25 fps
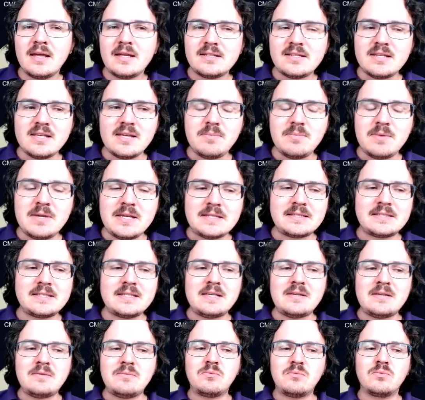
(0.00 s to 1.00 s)

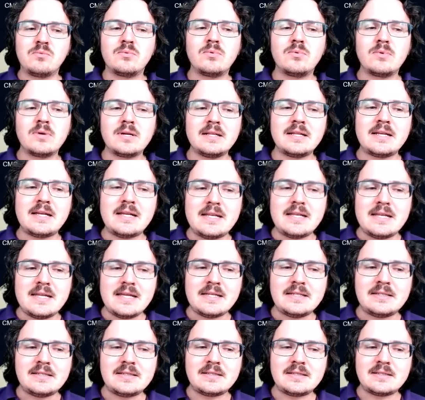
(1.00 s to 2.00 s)
DBC really
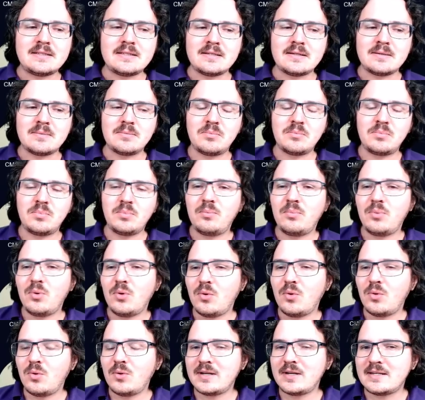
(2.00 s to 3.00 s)
needs to
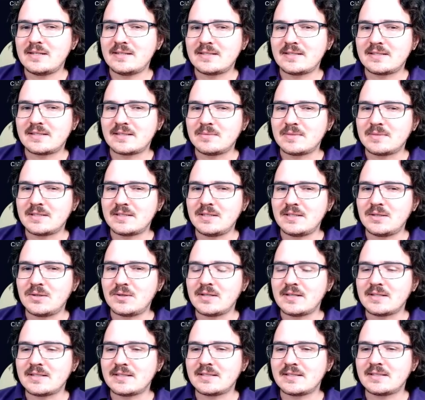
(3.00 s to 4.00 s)
put in some
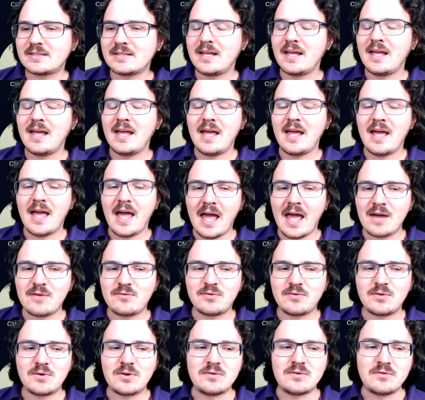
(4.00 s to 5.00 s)
serious
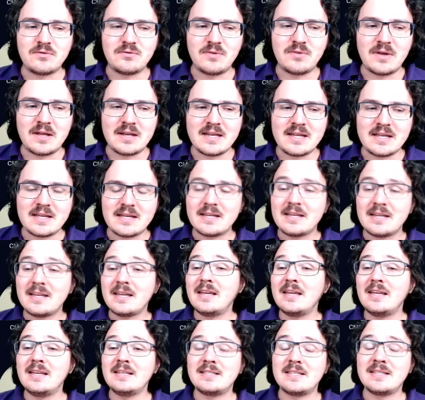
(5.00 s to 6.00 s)
effort and funding
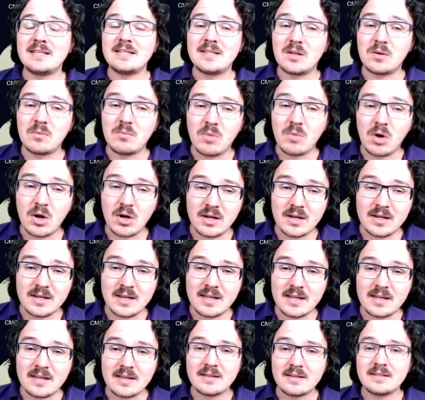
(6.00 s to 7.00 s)
is in their
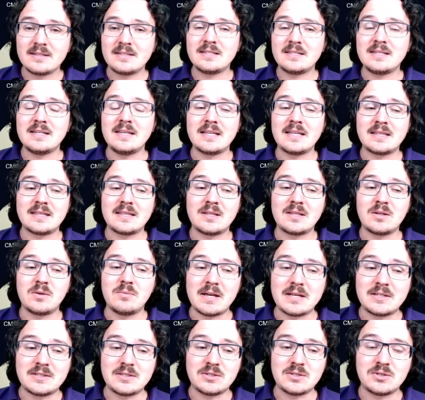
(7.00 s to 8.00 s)
marketing to get their
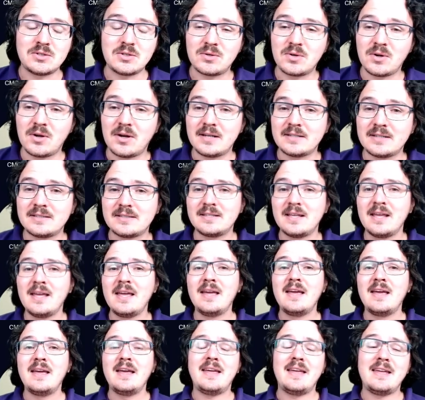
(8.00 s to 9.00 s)
message across.
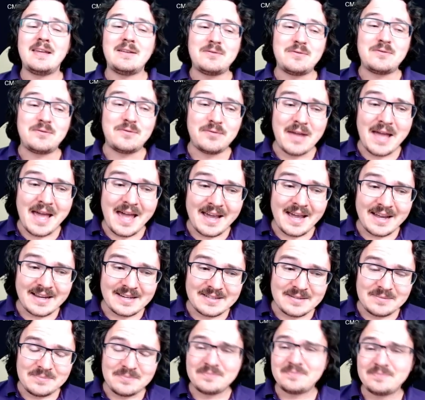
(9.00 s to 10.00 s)
In
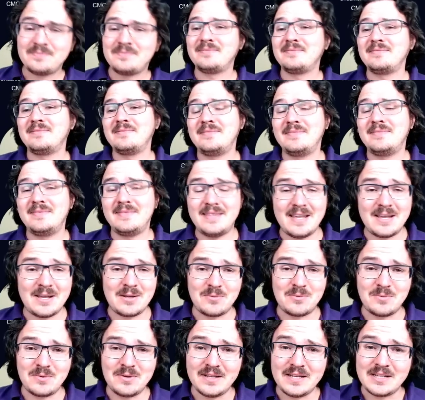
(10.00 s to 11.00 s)
fact, they could
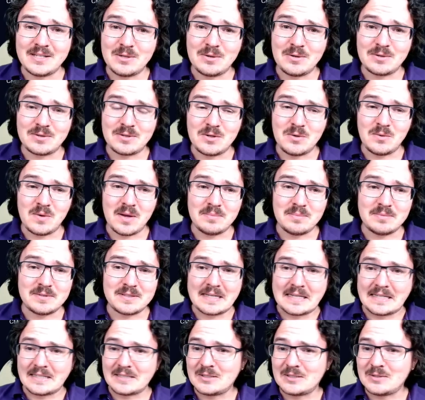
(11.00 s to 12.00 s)
really do with a new
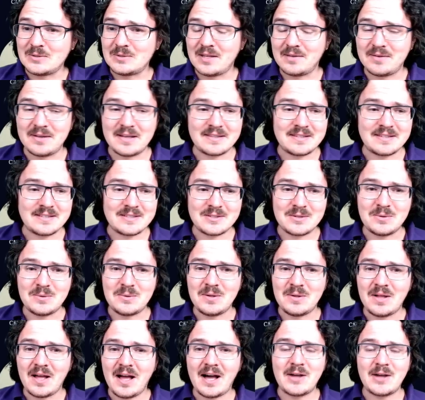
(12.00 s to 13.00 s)
website too. They've got this
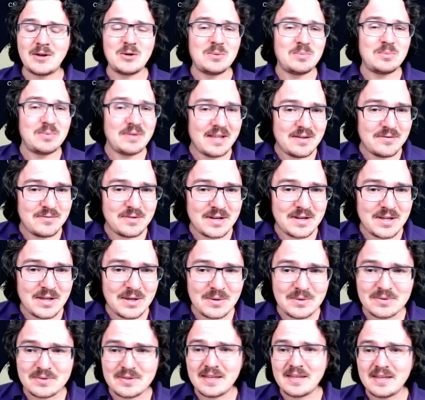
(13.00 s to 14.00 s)
whole autoplay
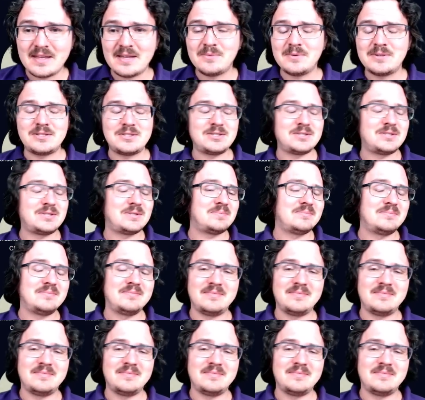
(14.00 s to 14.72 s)
video thing, which